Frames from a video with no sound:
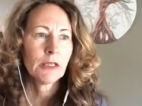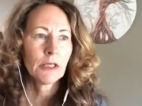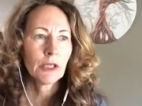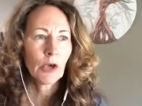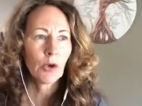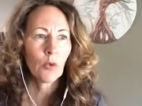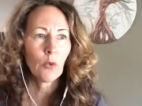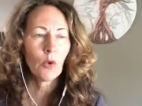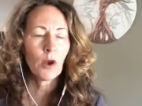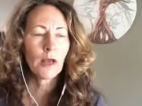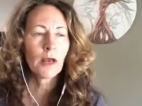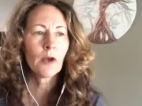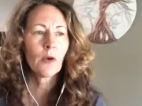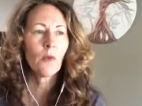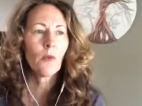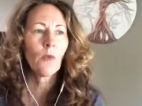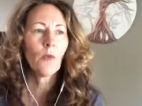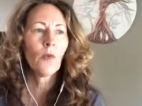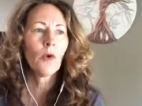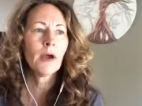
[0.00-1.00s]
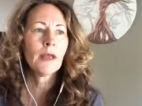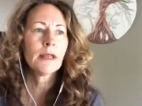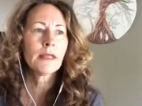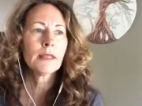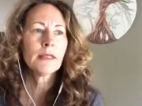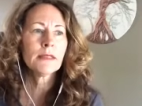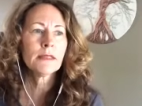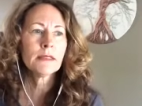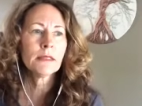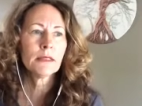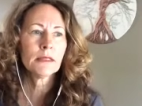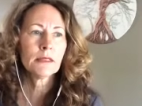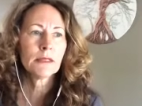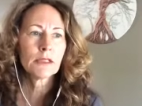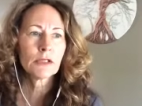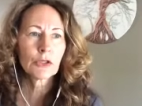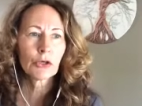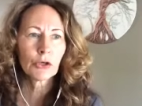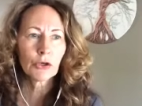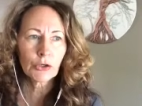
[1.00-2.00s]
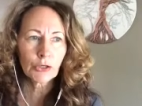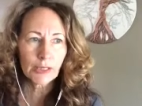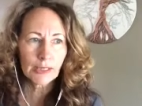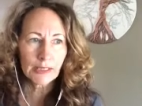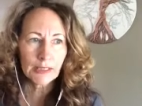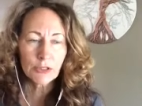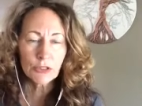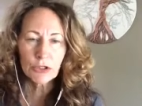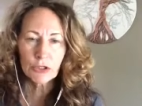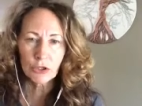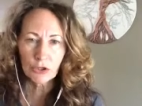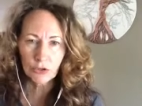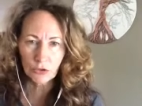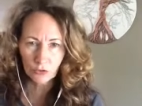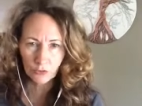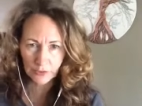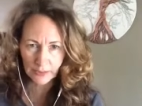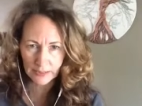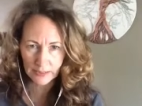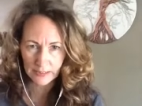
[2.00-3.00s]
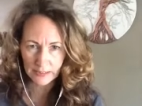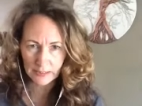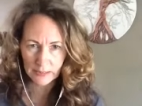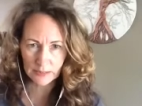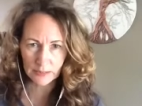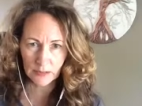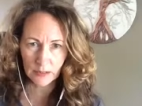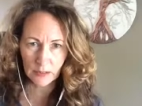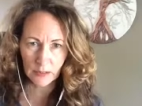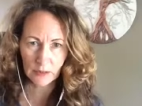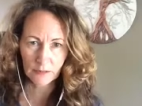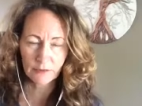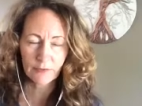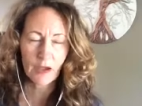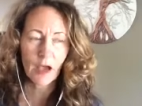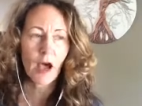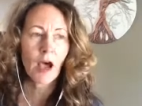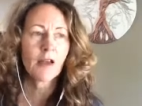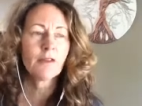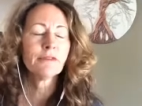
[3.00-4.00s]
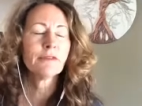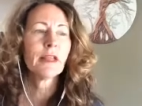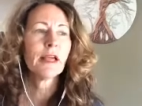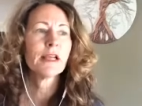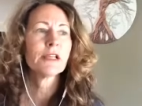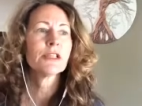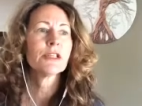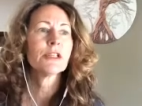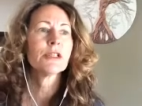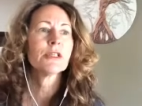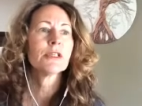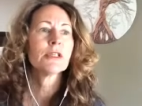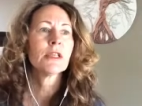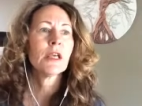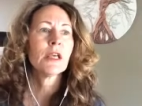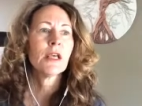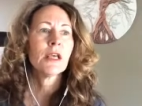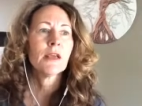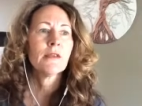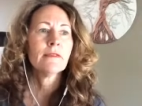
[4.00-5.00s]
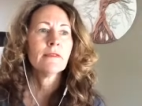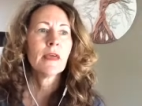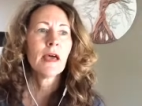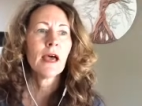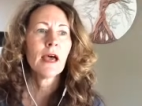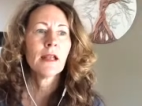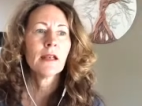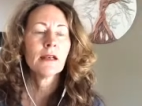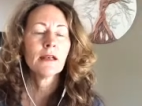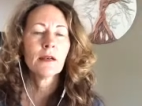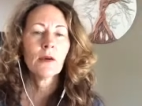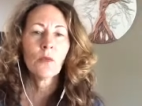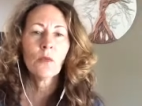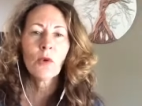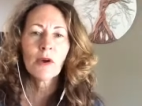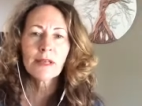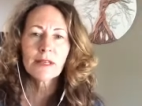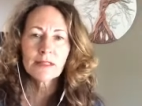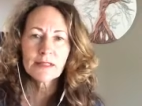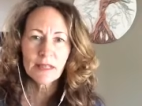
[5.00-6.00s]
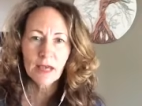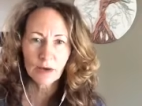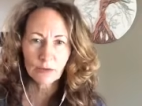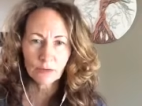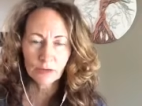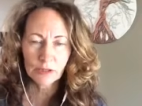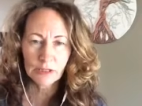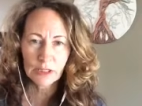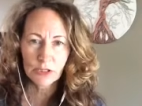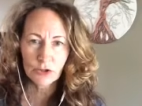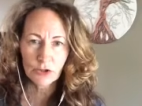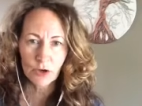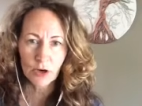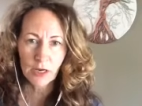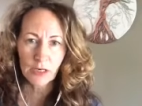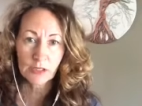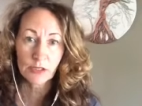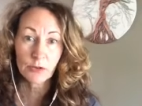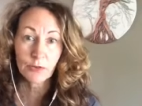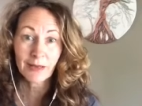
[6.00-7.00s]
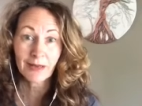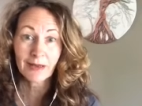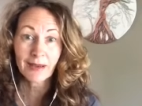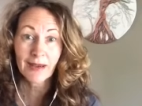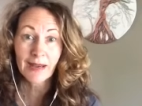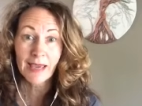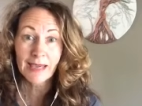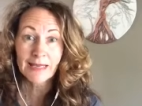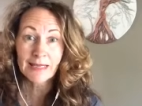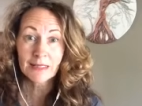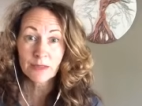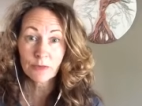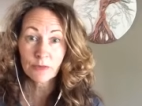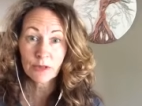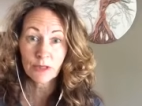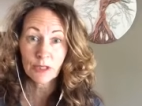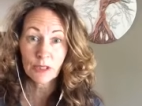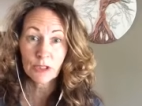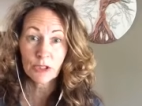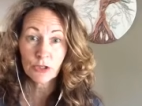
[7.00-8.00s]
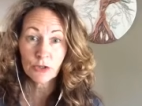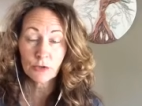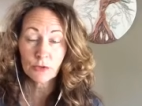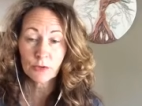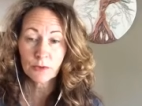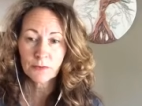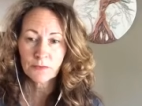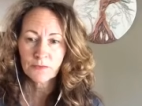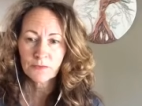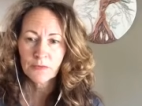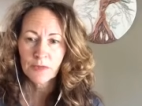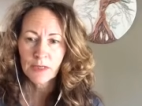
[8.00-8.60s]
you know, what what is it? This er, internal heat of hot flashes. That what is that really trying to ignite within you?